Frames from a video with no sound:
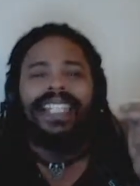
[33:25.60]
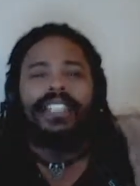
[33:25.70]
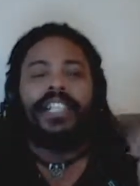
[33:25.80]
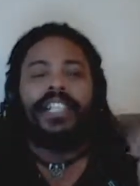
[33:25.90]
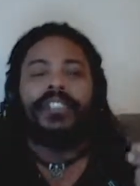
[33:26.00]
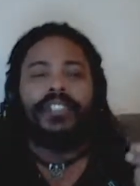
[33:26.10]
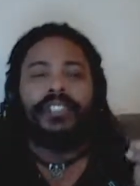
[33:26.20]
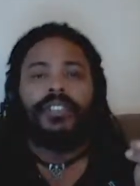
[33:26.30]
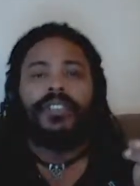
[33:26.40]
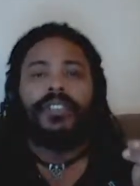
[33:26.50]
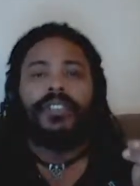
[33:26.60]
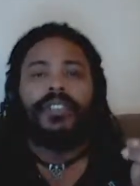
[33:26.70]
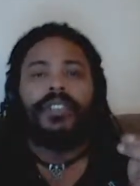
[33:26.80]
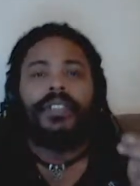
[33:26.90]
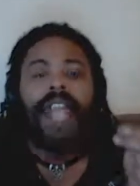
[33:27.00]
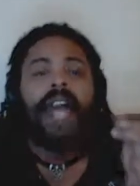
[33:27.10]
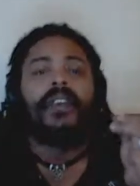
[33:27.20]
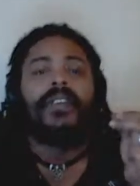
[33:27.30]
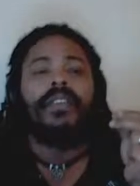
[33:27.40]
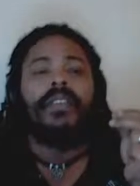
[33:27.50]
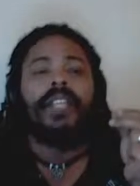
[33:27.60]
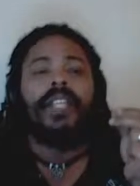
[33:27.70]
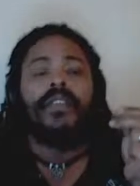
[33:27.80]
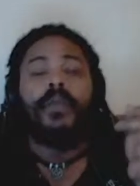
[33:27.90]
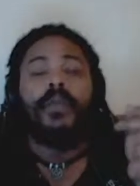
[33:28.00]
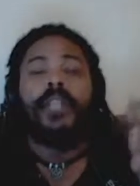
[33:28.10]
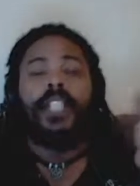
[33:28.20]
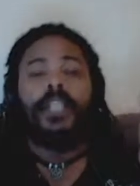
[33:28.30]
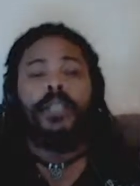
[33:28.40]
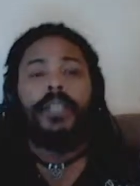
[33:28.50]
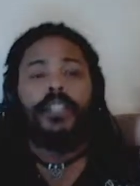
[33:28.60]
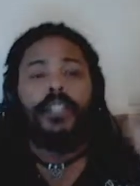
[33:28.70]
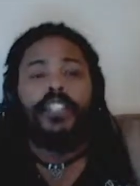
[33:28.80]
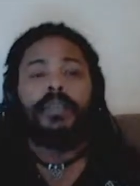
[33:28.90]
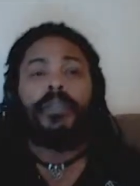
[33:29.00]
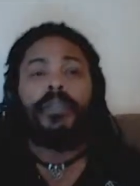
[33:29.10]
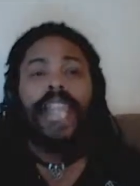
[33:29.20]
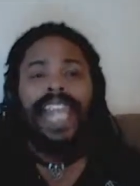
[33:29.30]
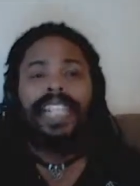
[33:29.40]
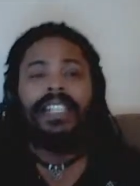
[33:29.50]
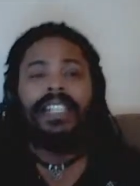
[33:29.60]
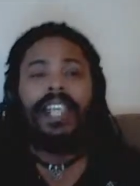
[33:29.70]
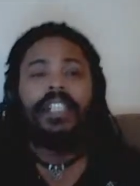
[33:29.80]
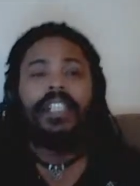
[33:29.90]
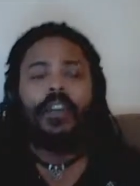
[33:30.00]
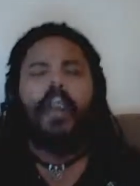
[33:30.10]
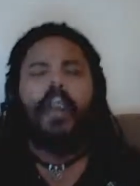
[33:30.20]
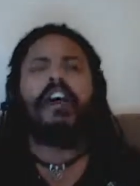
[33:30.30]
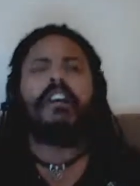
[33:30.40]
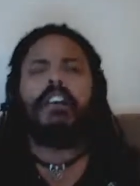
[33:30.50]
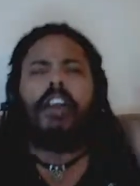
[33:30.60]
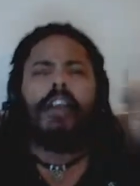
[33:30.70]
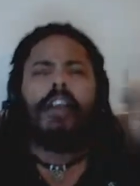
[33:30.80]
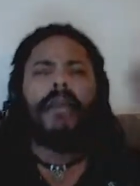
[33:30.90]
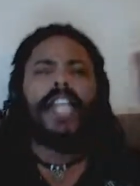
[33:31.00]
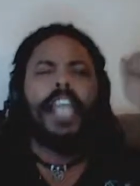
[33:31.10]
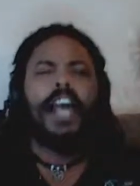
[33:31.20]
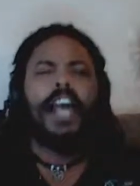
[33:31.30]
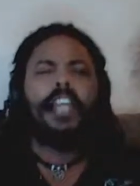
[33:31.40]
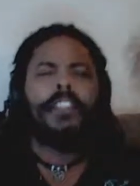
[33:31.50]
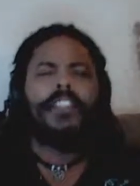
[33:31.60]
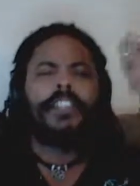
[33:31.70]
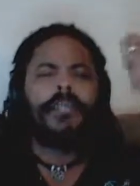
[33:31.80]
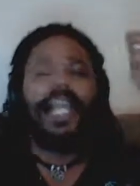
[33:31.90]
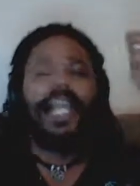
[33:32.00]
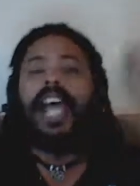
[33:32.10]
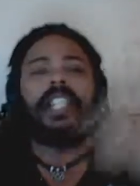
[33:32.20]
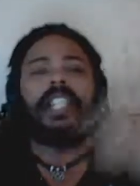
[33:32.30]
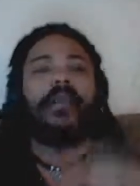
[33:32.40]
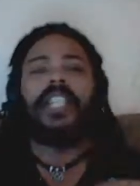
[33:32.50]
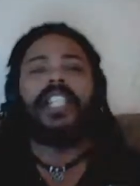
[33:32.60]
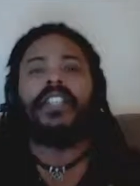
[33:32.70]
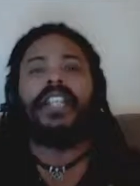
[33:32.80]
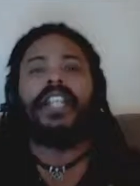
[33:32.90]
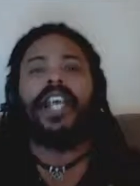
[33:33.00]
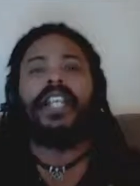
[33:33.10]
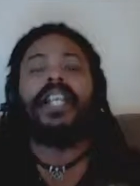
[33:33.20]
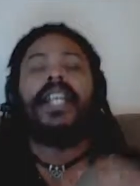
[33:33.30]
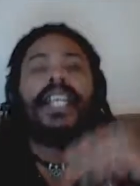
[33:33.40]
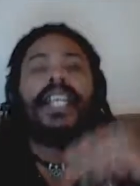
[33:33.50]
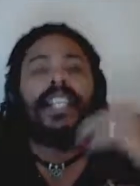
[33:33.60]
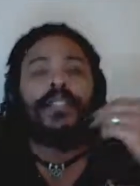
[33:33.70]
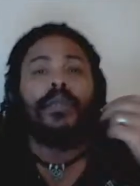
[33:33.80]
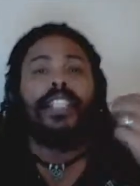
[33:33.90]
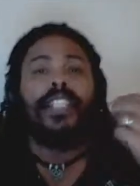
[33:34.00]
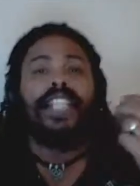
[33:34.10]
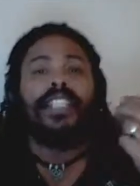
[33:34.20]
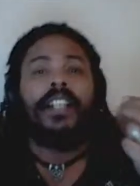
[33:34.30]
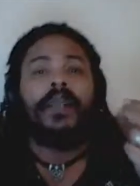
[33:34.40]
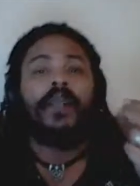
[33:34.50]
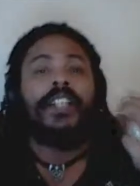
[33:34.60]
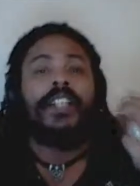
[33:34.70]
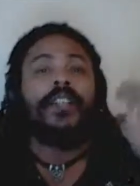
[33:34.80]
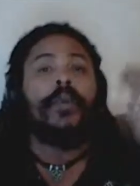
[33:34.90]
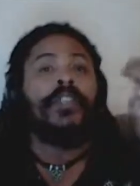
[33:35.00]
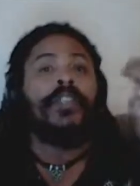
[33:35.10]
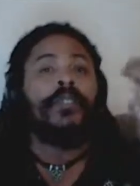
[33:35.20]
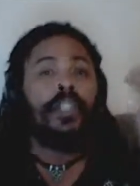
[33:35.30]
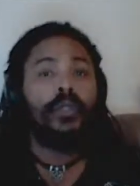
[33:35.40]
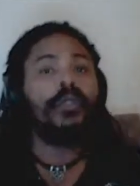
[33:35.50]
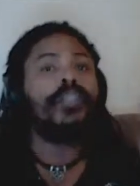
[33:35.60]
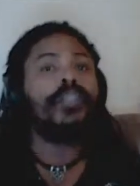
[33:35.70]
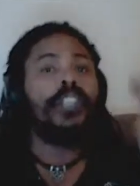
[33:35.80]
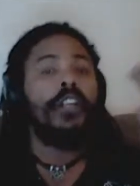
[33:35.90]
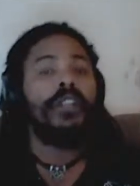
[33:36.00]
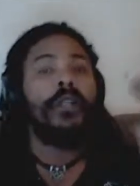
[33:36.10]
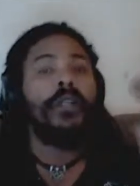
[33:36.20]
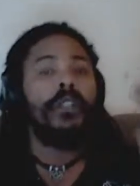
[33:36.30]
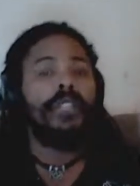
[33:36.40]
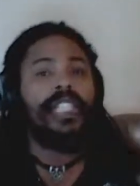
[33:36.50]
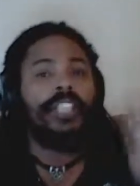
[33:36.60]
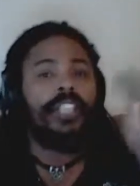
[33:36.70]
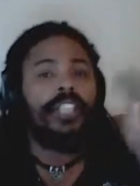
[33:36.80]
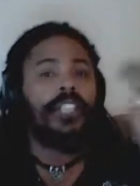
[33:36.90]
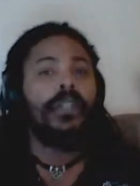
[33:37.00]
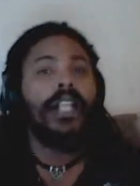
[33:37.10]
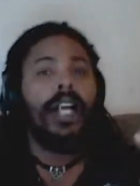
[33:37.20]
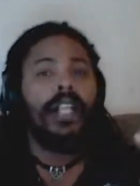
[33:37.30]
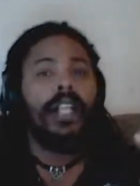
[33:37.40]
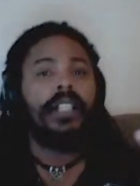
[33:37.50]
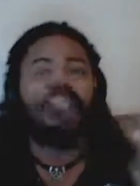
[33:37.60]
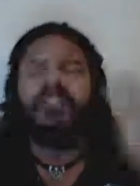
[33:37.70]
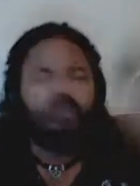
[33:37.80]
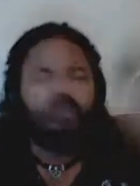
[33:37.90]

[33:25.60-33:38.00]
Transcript: a discussion. Now, if you want to come and you want to spew hate down in the, ah, my God, this and blah, I don't want to hear that. If you would like to come with your views of your religion and your God,